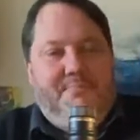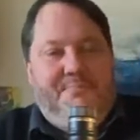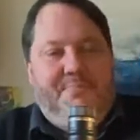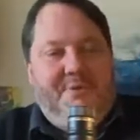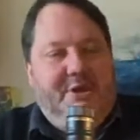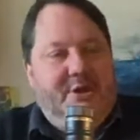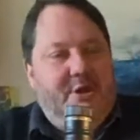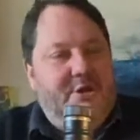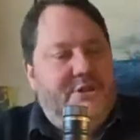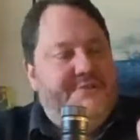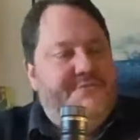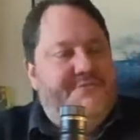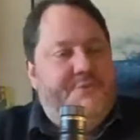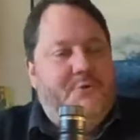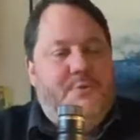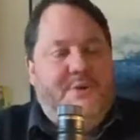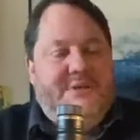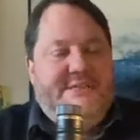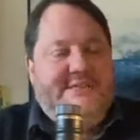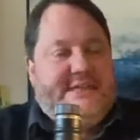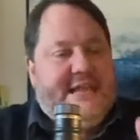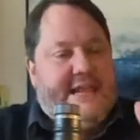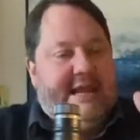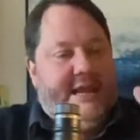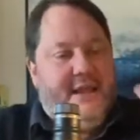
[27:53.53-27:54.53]
Beautiful
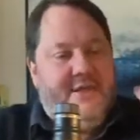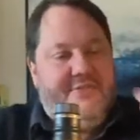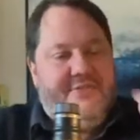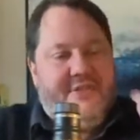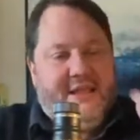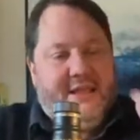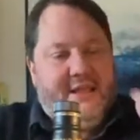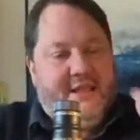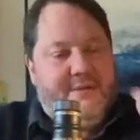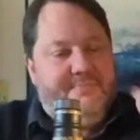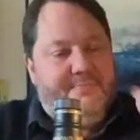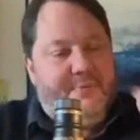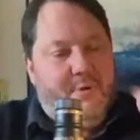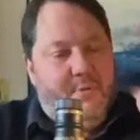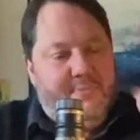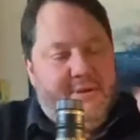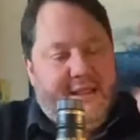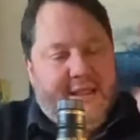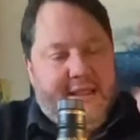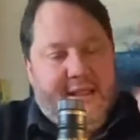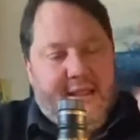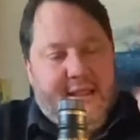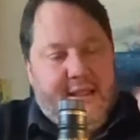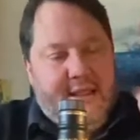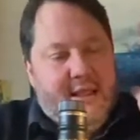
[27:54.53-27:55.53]
whiskey, I think,
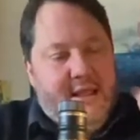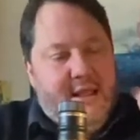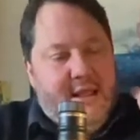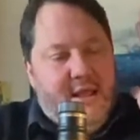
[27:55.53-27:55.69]
probably